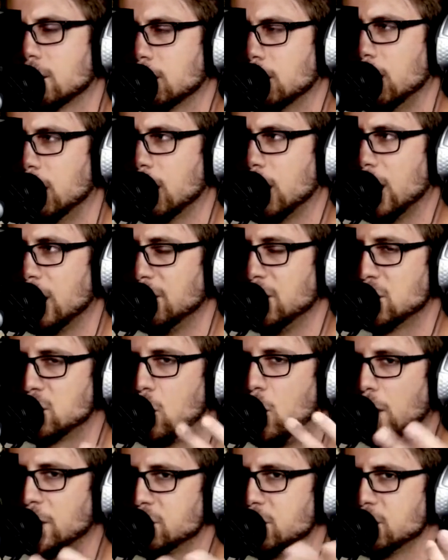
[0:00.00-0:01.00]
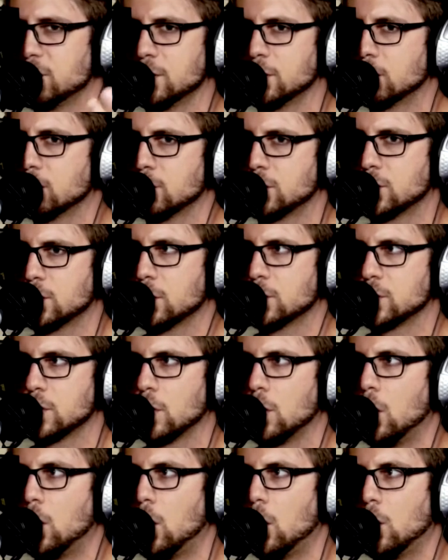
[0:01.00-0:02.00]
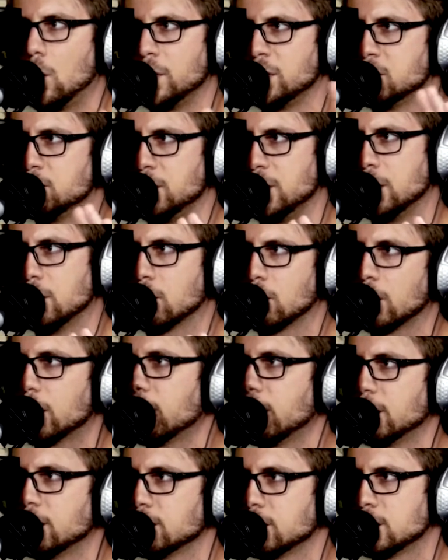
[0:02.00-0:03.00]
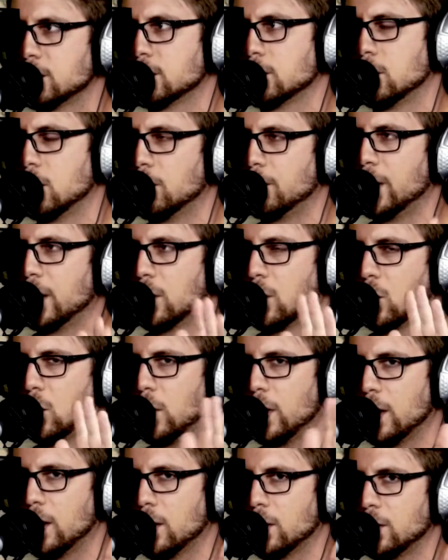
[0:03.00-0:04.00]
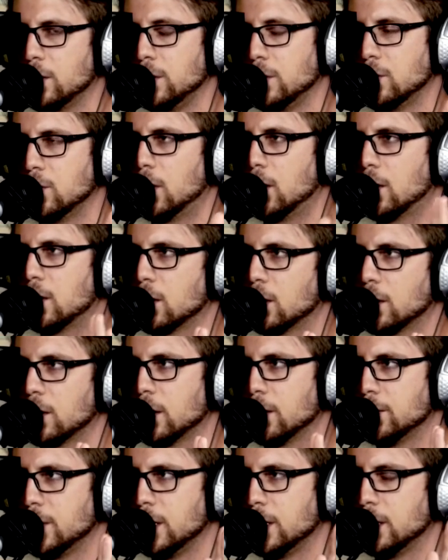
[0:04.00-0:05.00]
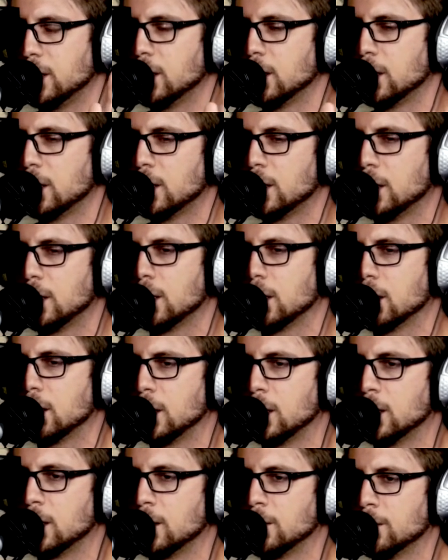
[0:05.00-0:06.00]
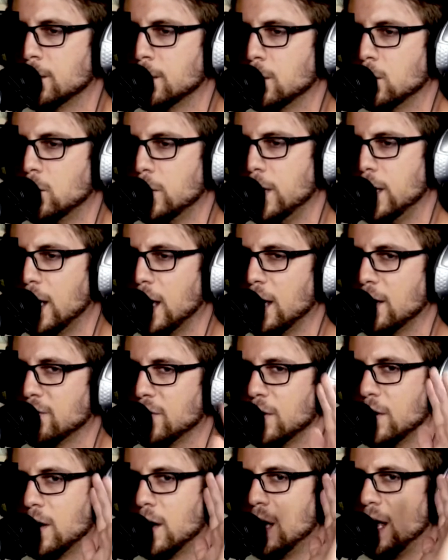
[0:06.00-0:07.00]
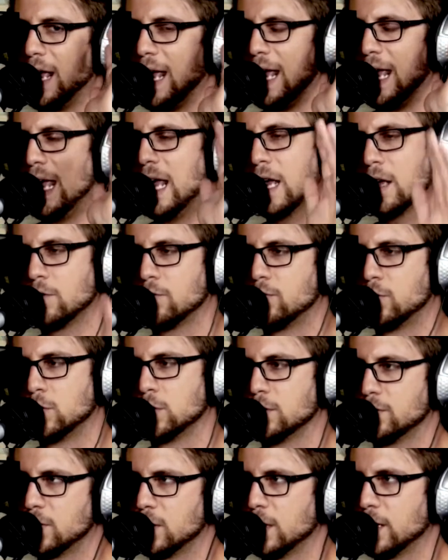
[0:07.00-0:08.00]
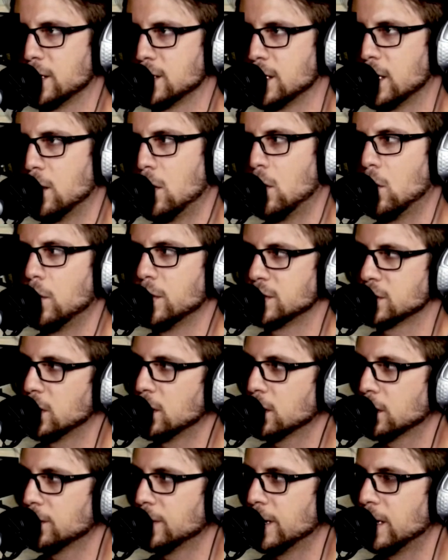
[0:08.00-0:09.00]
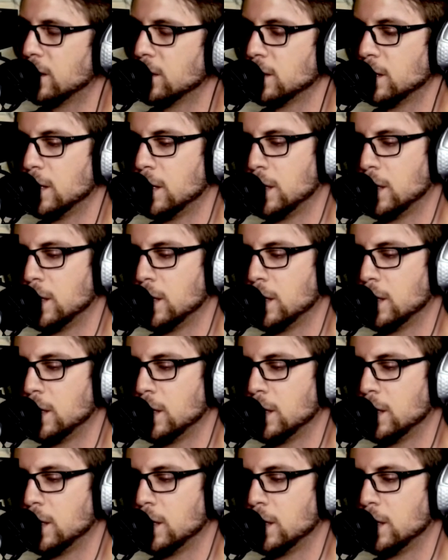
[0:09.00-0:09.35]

Yeah, and these questions and concerns are always being raised, no matter where you are. I mean, we have a handful of clients that always talk about,